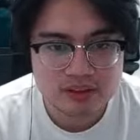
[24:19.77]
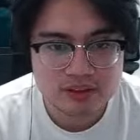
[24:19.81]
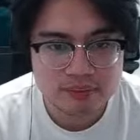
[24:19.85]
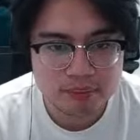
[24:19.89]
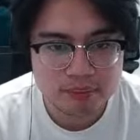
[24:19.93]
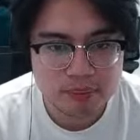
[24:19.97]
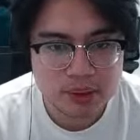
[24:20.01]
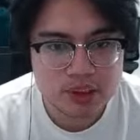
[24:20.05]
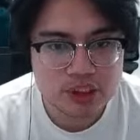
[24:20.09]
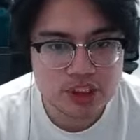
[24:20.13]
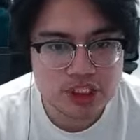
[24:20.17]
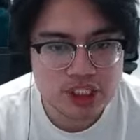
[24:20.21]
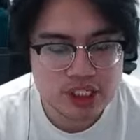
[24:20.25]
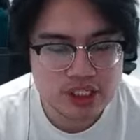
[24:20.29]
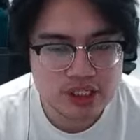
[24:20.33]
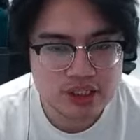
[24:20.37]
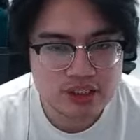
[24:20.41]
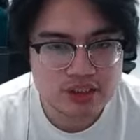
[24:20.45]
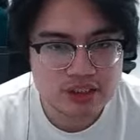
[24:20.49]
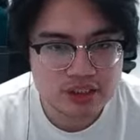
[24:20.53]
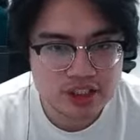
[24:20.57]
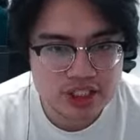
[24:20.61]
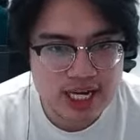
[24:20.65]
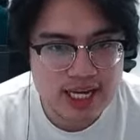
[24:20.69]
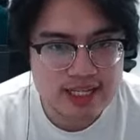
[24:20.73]
But she
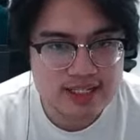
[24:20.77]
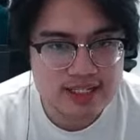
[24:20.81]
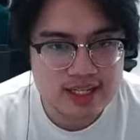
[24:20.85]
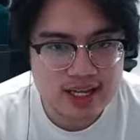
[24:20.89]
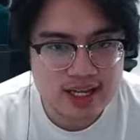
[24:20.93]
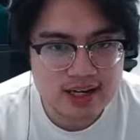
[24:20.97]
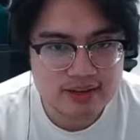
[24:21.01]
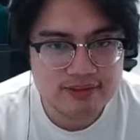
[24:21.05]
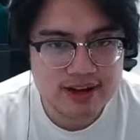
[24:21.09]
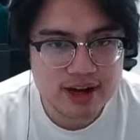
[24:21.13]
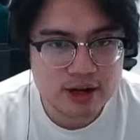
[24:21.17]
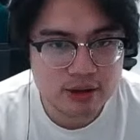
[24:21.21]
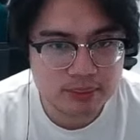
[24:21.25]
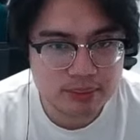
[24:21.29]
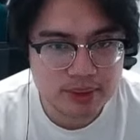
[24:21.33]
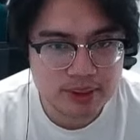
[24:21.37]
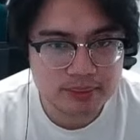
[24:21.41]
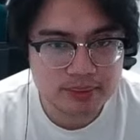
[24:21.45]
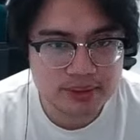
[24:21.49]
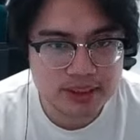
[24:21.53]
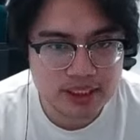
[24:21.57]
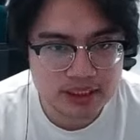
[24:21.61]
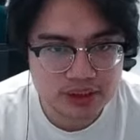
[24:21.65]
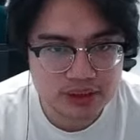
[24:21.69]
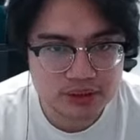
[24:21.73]
has a lot of outplay
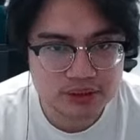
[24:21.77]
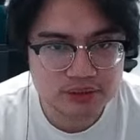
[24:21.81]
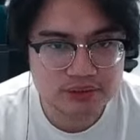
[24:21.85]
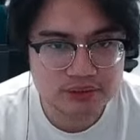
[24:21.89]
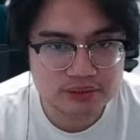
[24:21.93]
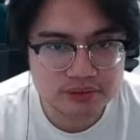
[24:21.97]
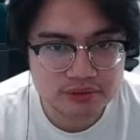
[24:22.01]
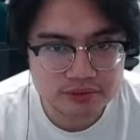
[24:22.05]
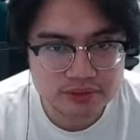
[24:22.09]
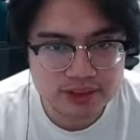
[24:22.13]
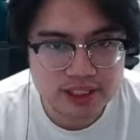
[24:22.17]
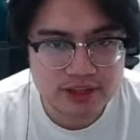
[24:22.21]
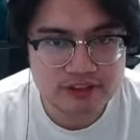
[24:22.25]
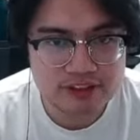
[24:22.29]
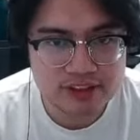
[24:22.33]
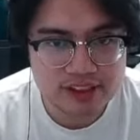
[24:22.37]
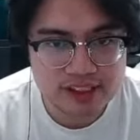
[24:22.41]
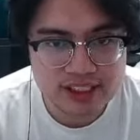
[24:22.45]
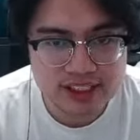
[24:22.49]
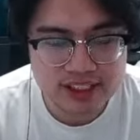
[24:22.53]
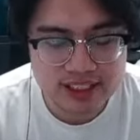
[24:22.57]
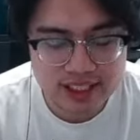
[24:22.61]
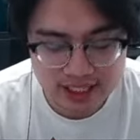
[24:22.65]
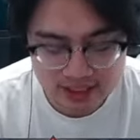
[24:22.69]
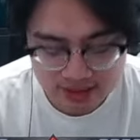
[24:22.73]
potential. Definitely
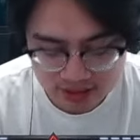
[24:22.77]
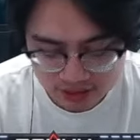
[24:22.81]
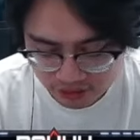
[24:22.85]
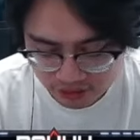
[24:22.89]
an S,